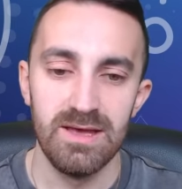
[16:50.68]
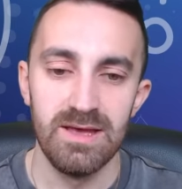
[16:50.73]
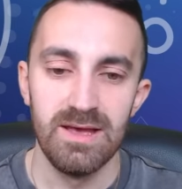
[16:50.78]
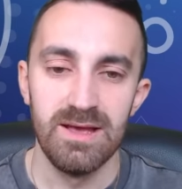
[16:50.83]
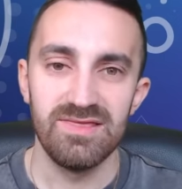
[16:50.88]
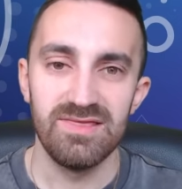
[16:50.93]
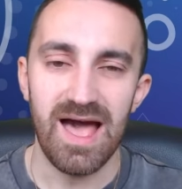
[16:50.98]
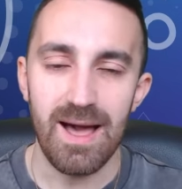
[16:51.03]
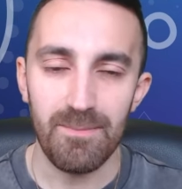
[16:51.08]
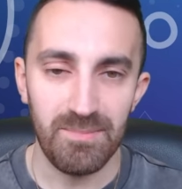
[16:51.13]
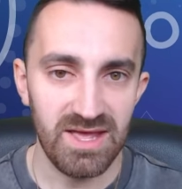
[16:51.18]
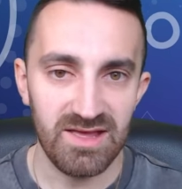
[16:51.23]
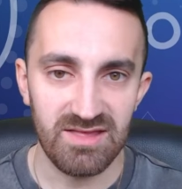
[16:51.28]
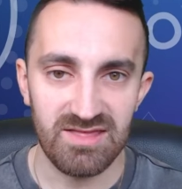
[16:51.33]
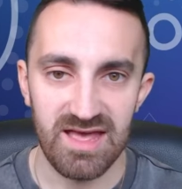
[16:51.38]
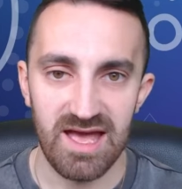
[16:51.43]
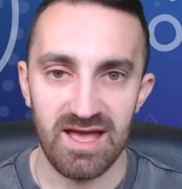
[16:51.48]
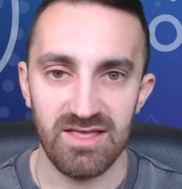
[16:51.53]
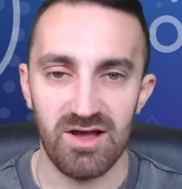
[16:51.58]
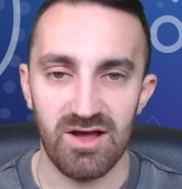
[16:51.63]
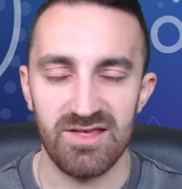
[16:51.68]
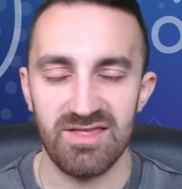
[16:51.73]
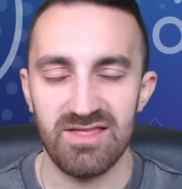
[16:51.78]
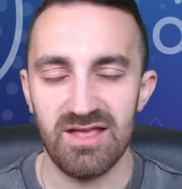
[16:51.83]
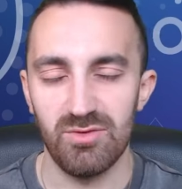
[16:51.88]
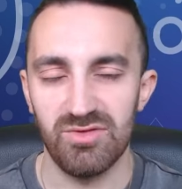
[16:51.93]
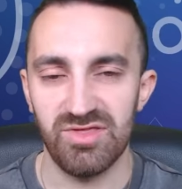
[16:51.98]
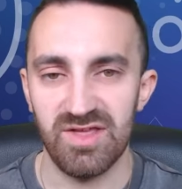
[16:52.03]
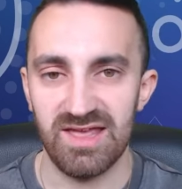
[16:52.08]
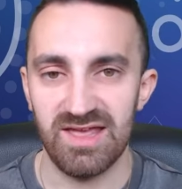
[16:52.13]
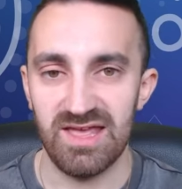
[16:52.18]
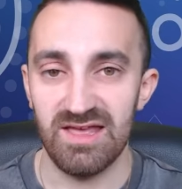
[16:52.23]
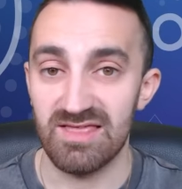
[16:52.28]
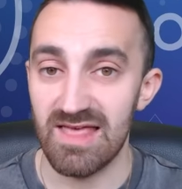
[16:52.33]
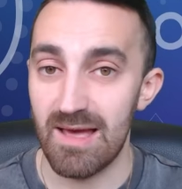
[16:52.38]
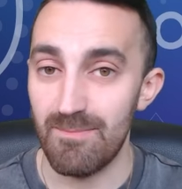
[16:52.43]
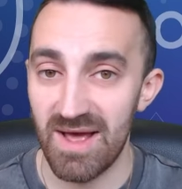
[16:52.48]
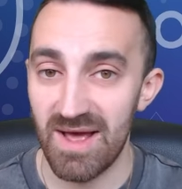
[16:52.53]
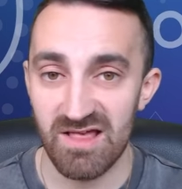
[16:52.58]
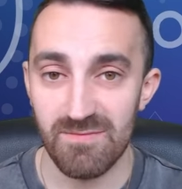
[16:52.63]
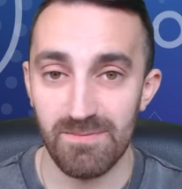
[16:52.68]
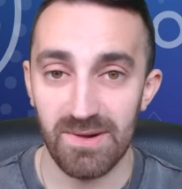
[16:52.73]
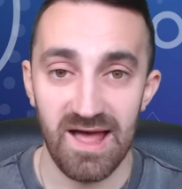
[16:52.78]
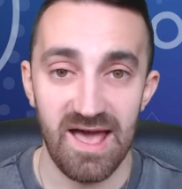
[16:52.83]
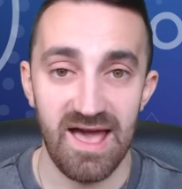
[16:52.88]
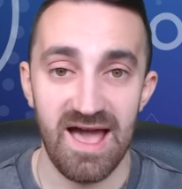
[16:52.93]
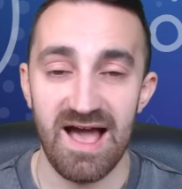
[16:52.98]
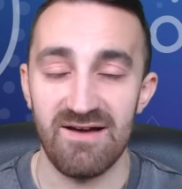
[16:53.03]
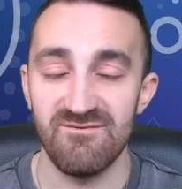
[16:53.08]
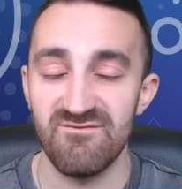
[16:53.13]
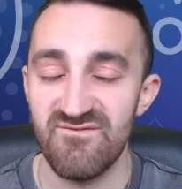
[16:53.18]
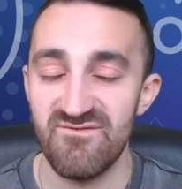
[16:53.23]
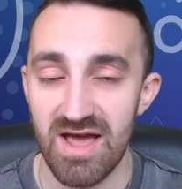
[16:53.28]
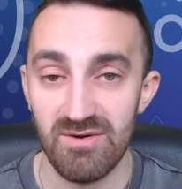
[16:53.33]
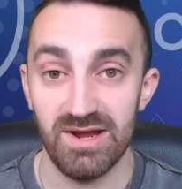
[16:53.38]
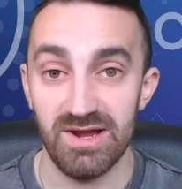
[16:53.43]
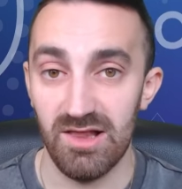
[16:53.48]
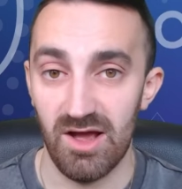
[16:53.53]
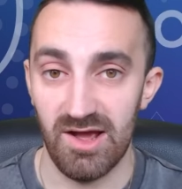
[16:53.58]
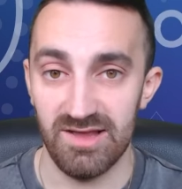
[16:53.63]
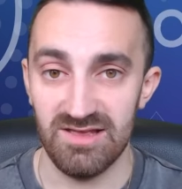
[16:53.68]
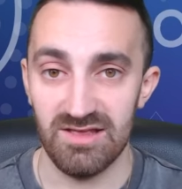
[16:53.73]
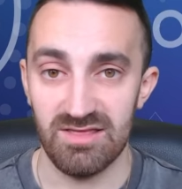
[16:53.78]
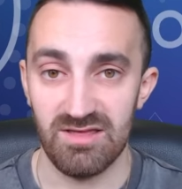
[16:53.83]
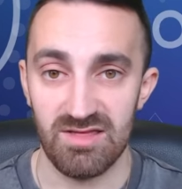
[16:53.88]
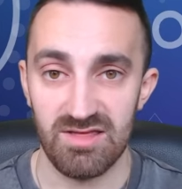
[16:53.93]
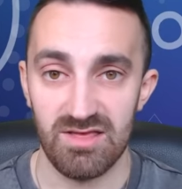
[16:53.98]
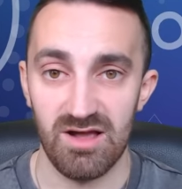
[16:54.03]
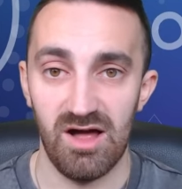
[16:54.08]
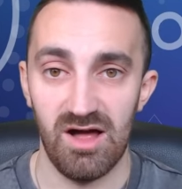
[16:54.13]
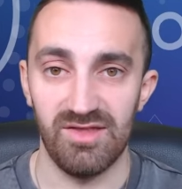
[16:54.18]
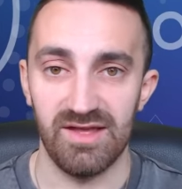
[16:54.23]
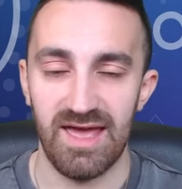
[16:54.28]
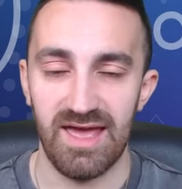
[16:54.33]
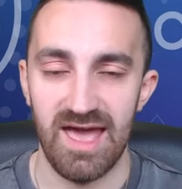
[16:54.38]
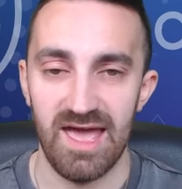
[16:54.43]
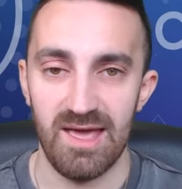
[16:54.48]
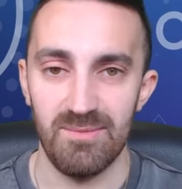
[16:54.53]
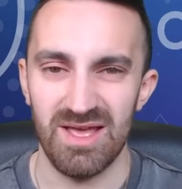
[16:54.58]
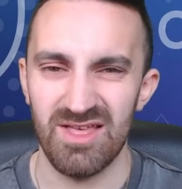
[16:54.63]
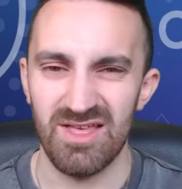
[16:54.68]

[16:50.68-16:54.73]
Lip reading: That being said, I still think he's their best player and very likely to start the game.